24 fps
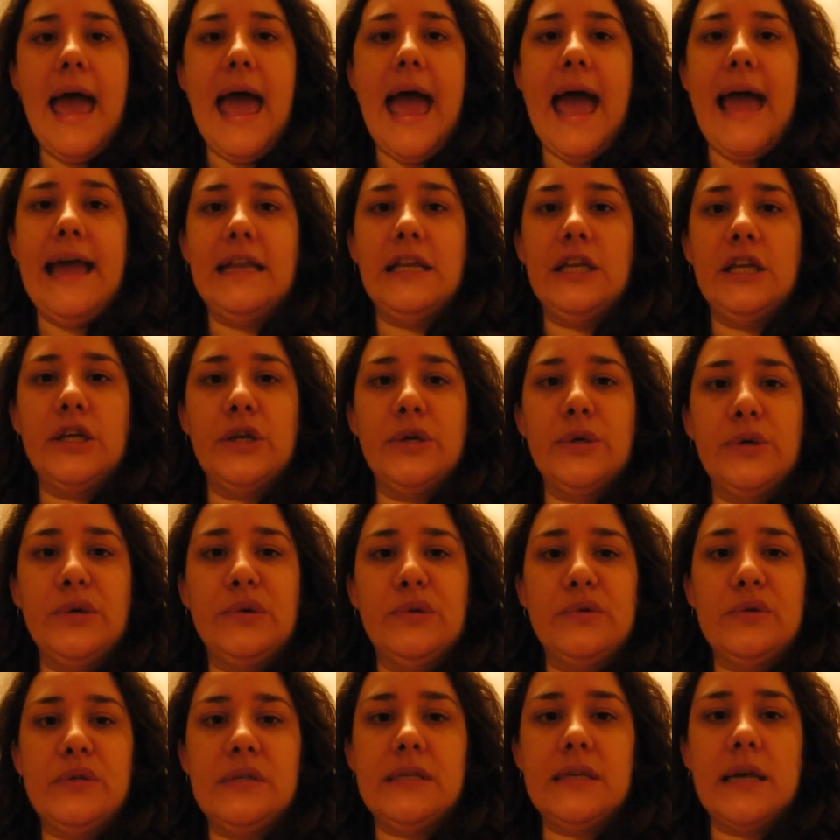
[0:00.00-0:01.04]
and
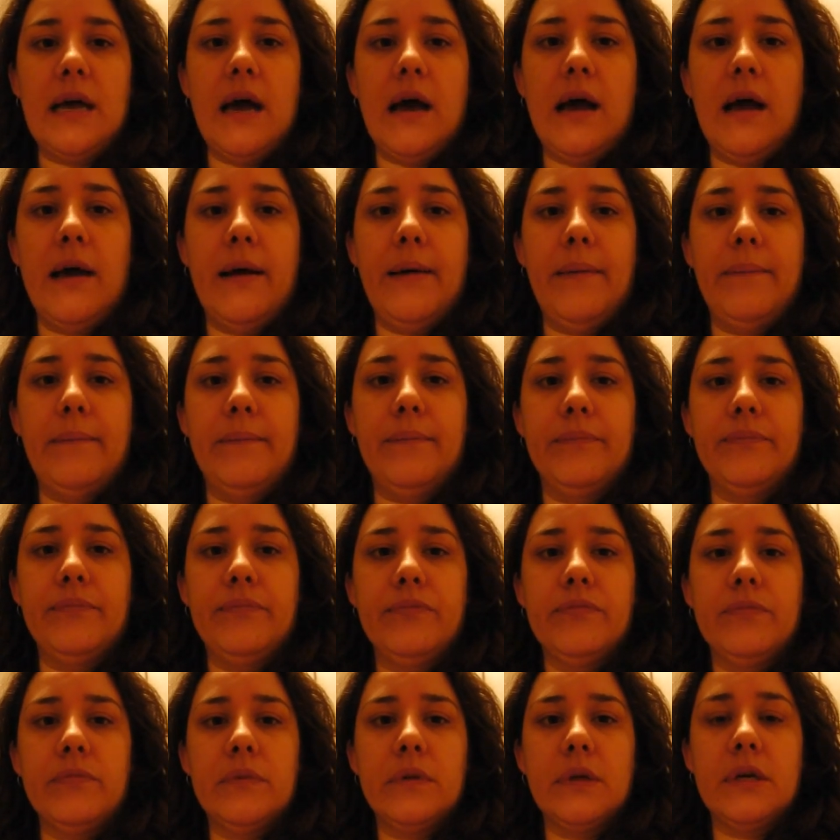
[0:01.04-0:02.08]
use
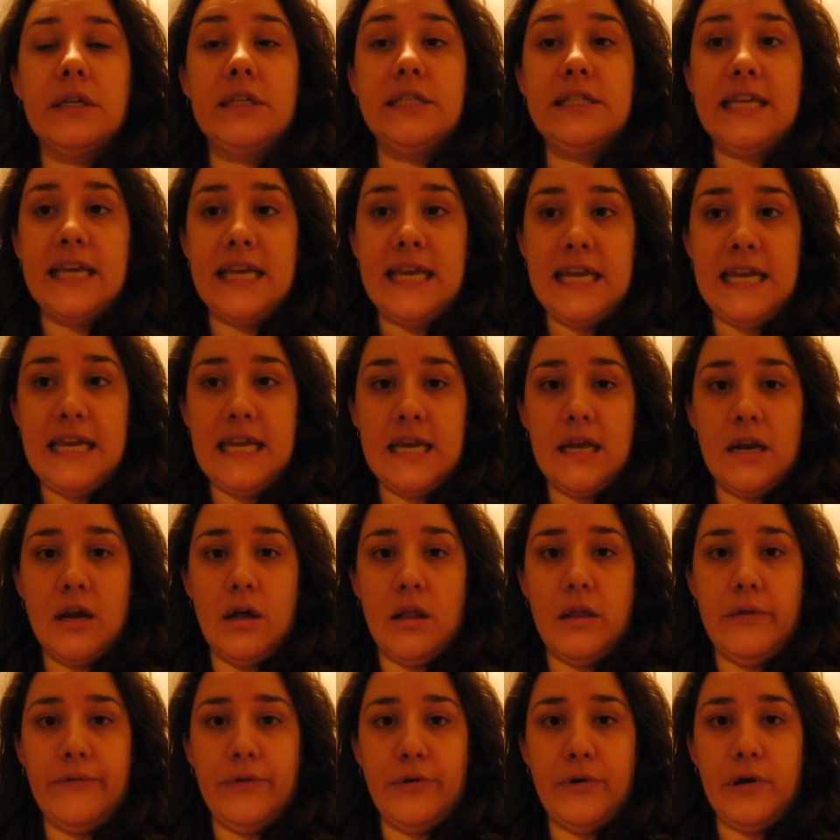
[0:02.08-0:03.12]
tahini and
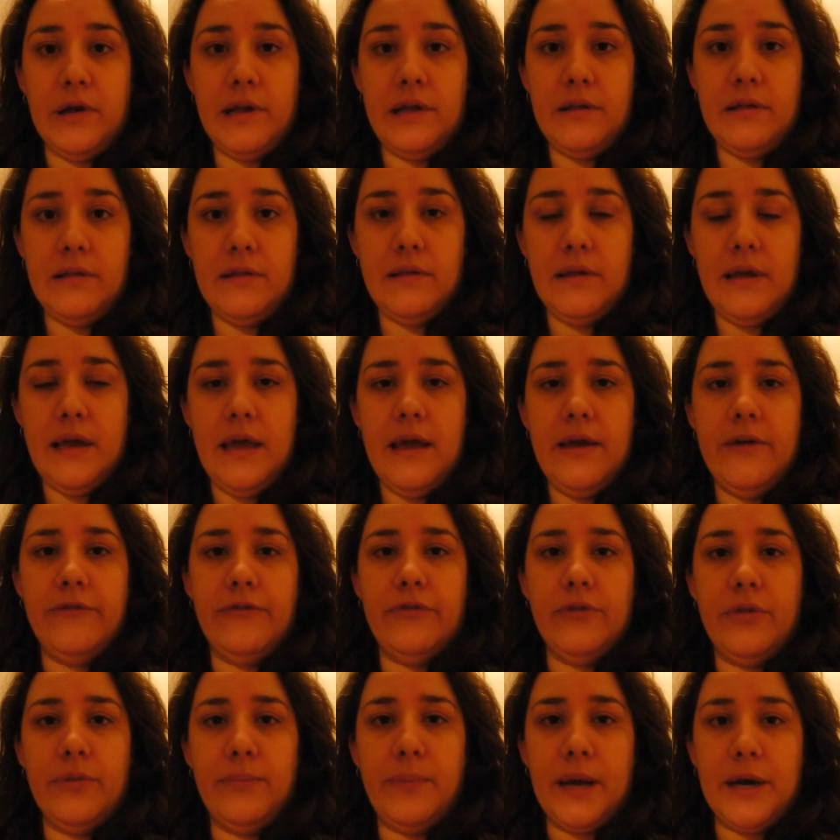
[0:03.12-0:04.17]
olive oil
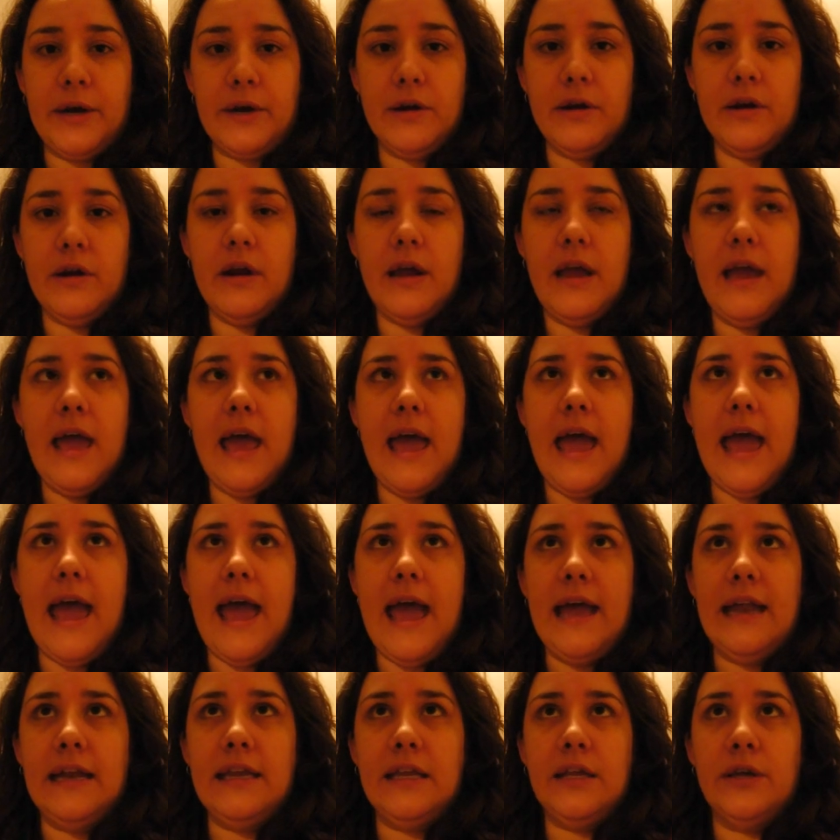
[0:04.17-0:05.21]
for the butter,
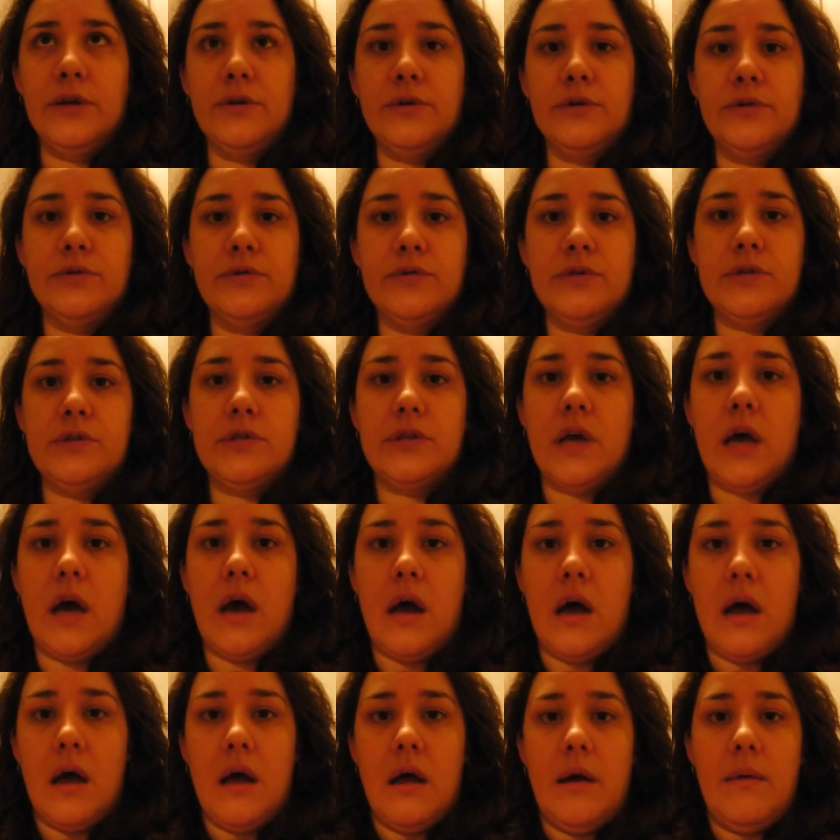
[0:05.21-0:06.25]
and use
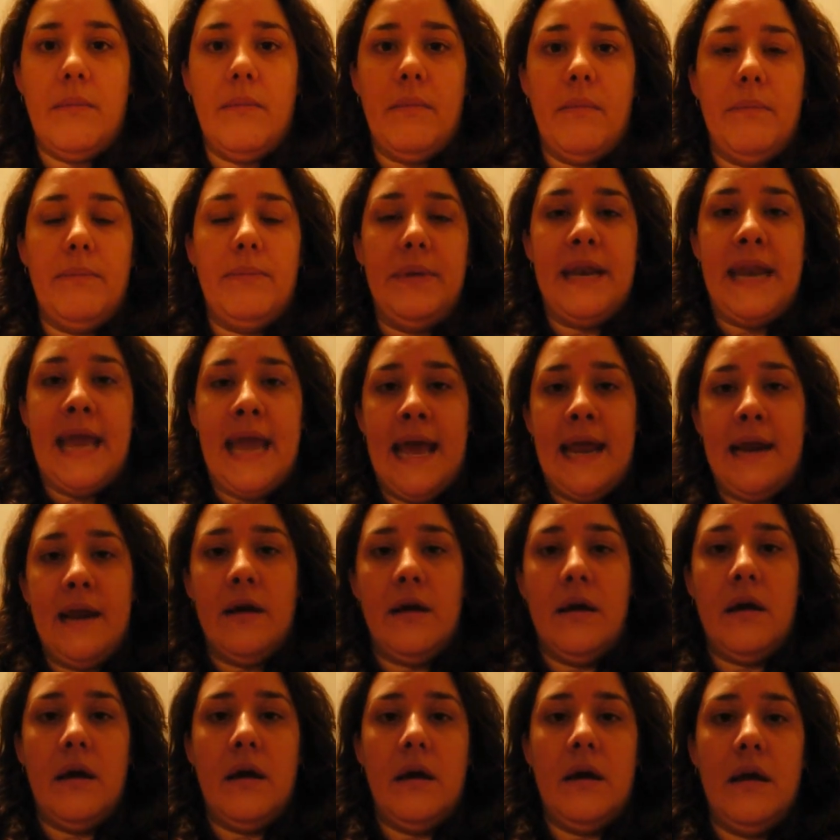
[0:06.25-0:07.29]

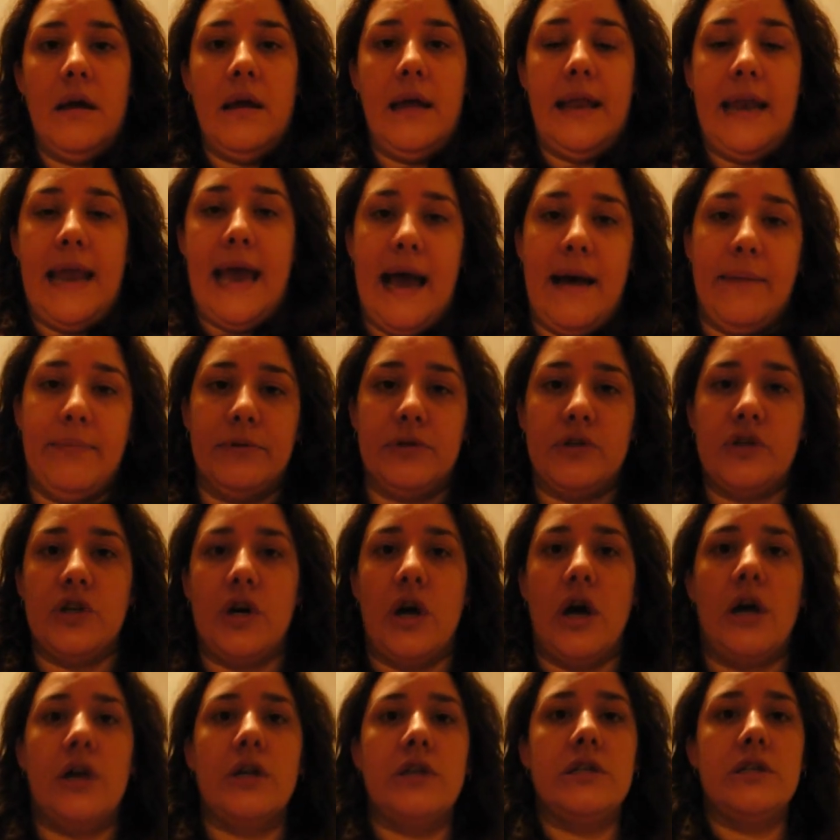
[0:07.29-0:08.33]
banana and
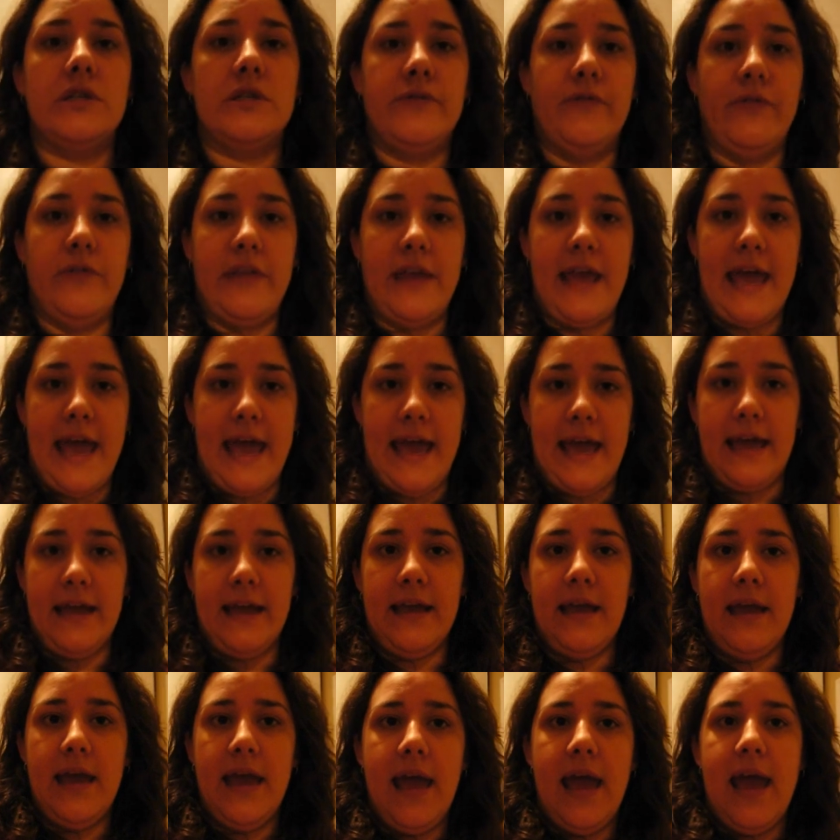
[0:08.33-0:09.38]
applesauce for the egg,